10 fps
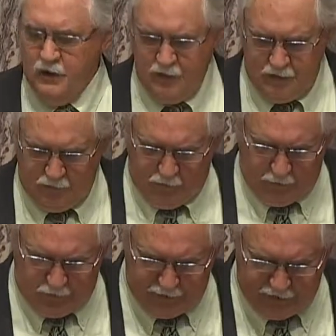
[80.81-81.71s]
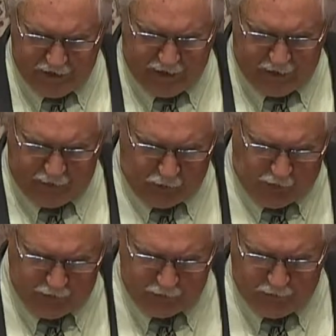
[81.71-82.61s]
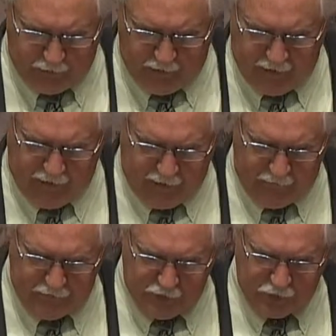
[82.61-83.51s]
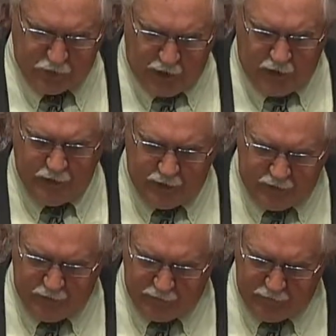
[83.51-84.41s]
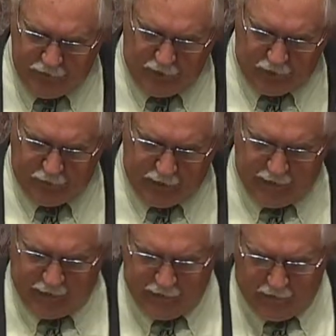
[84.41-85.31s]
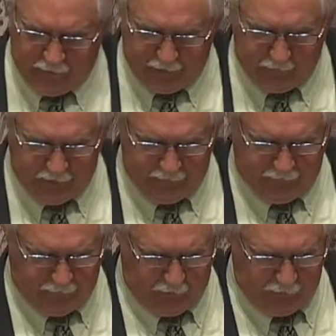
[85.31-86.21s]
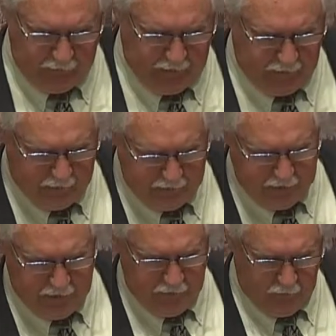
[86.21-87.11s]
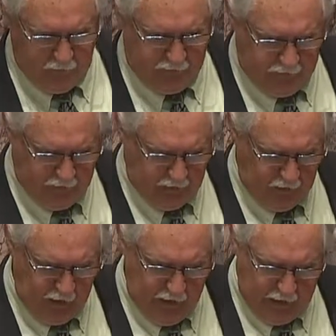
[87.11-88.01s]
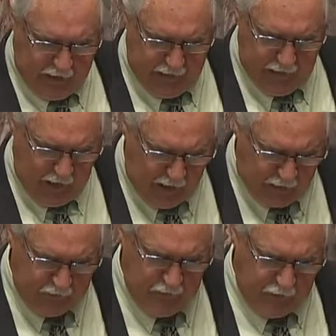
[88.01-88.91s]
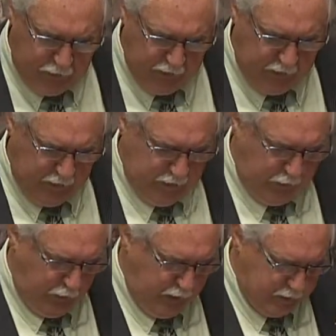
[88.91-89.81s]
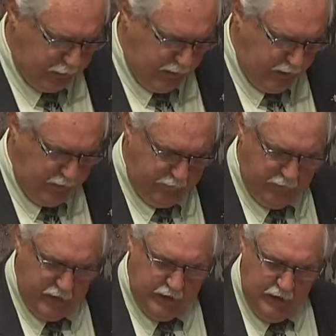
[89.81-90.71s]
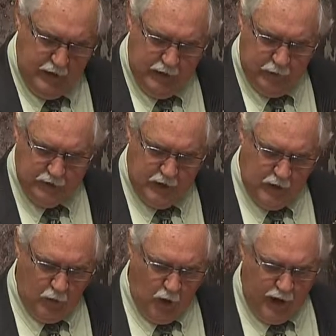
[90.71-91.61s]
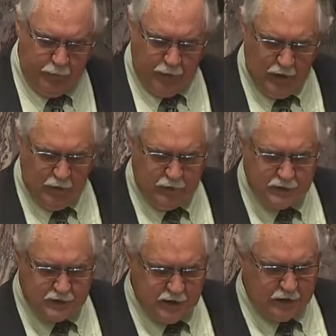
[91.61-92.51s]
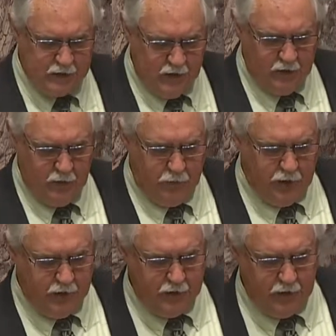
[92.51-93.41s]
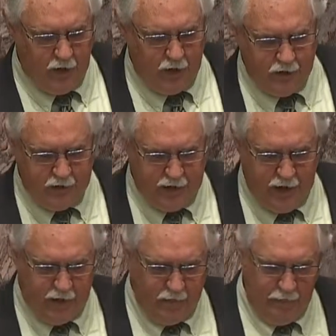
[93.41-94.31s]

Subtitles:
What was stated was we were going to have $1 trillion economic windfall from LNG that would fill a $100 billion prosperity fund. It was going to wipe out $600 billion debt,